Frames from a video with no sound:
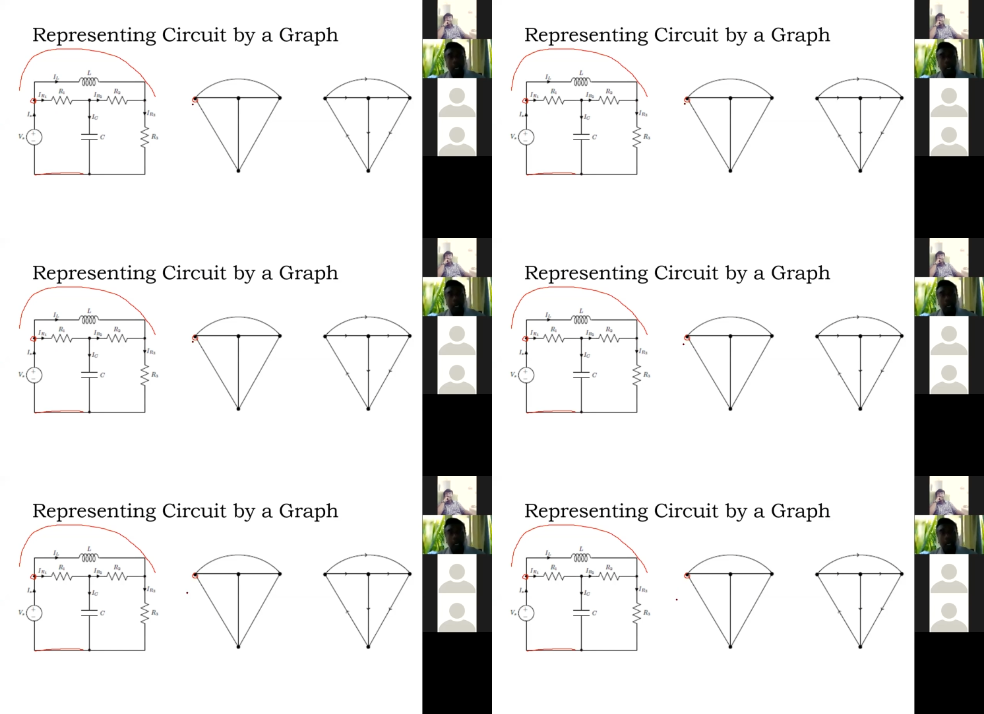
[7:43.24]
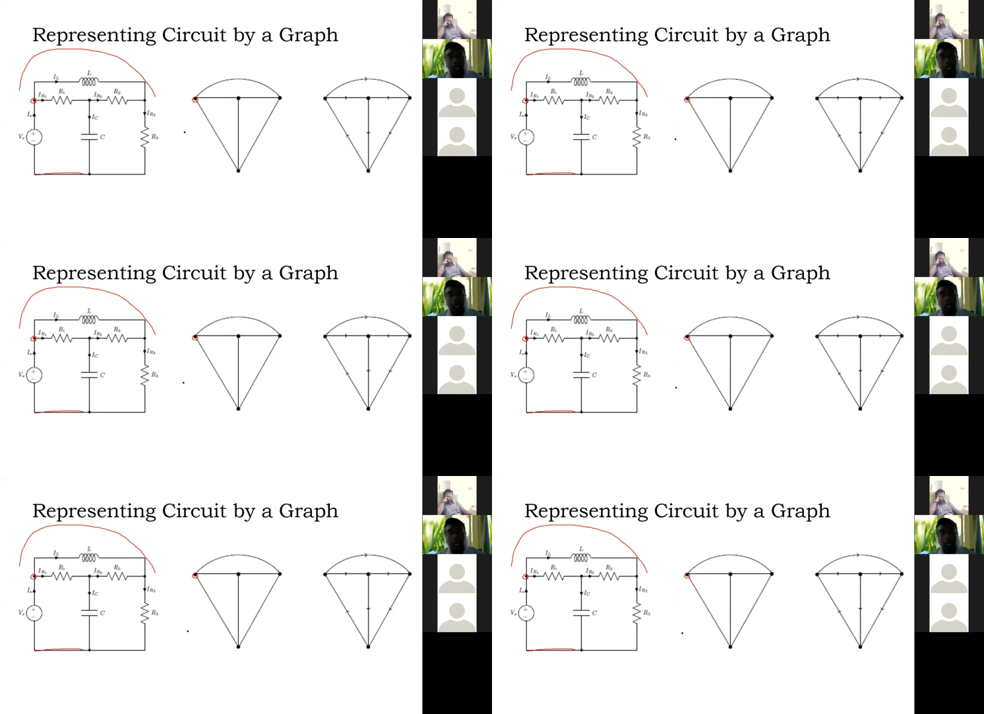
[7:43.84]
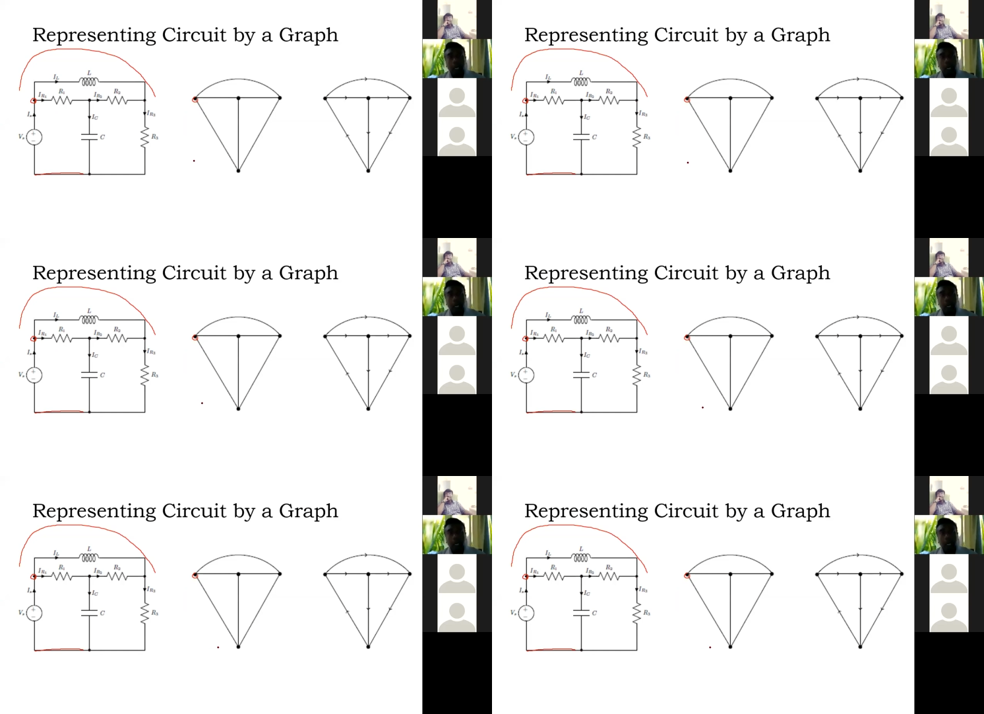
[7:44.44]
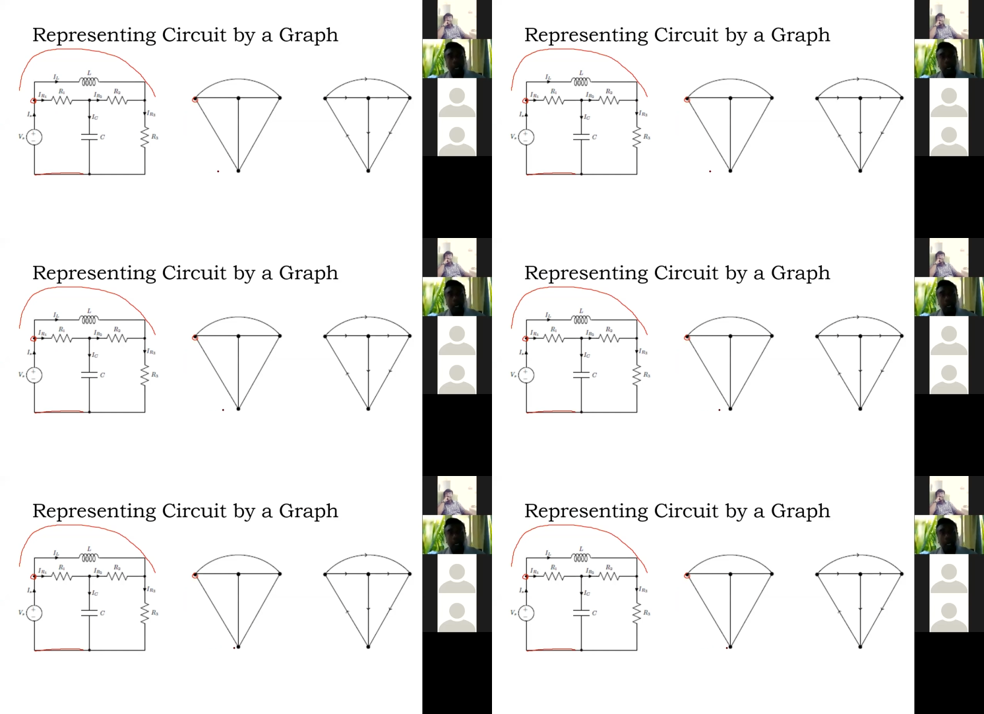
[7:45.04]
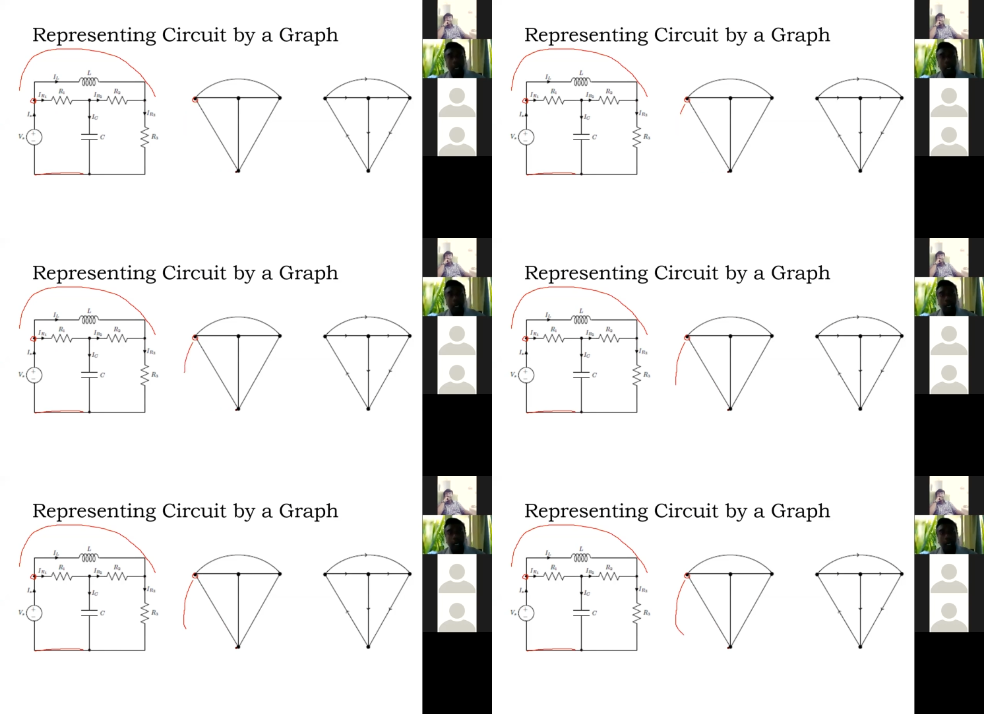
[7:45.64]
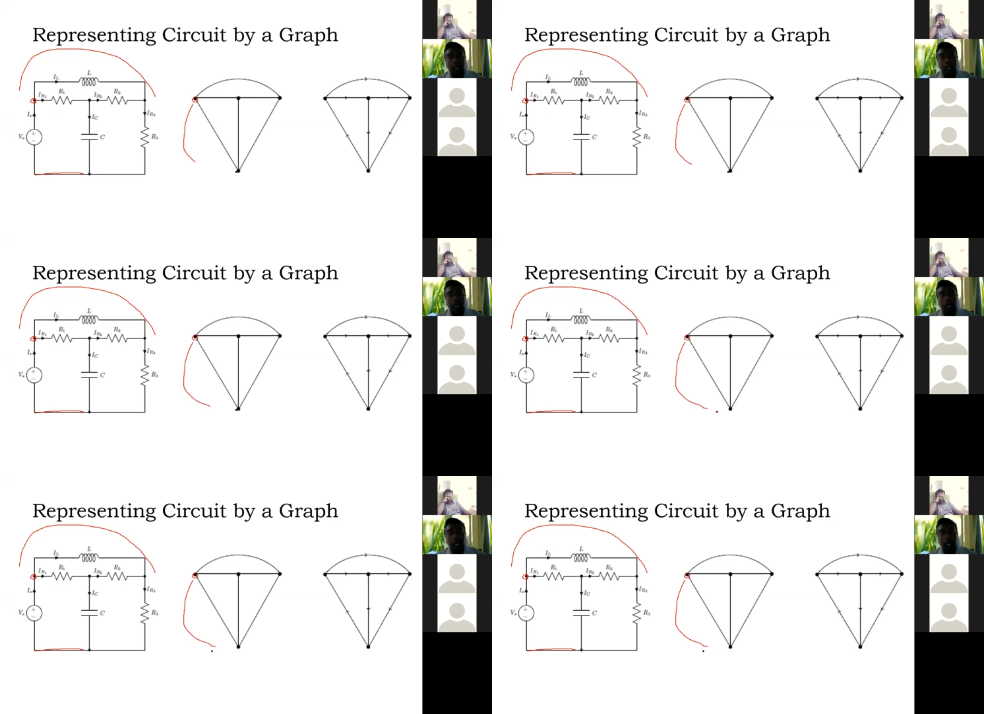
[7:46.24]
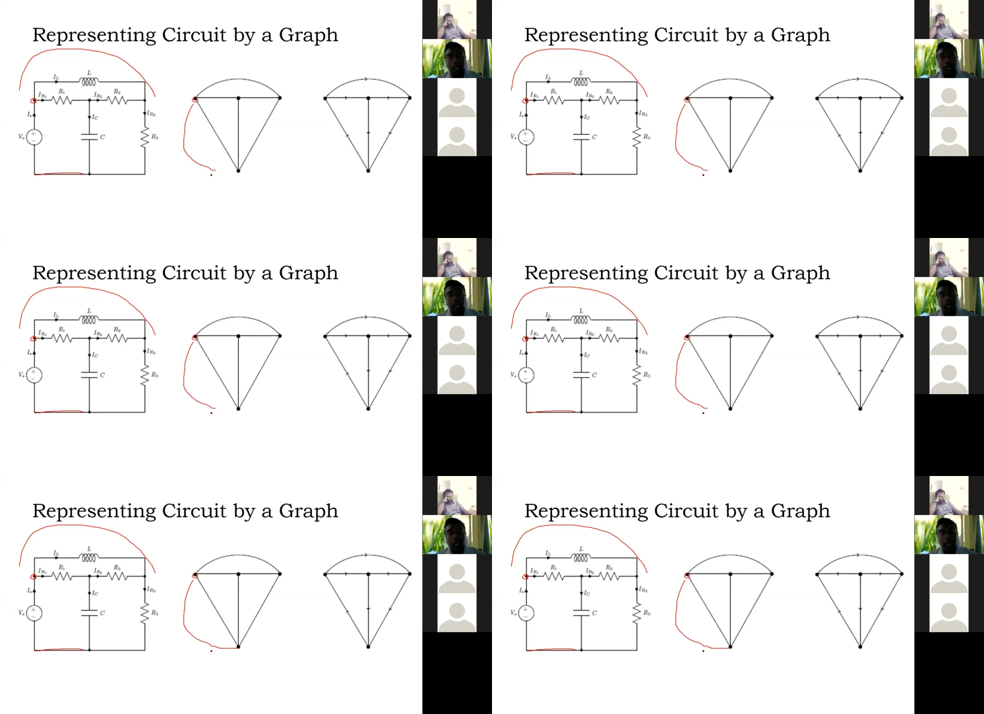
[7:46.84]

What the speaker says: (no speaker visible)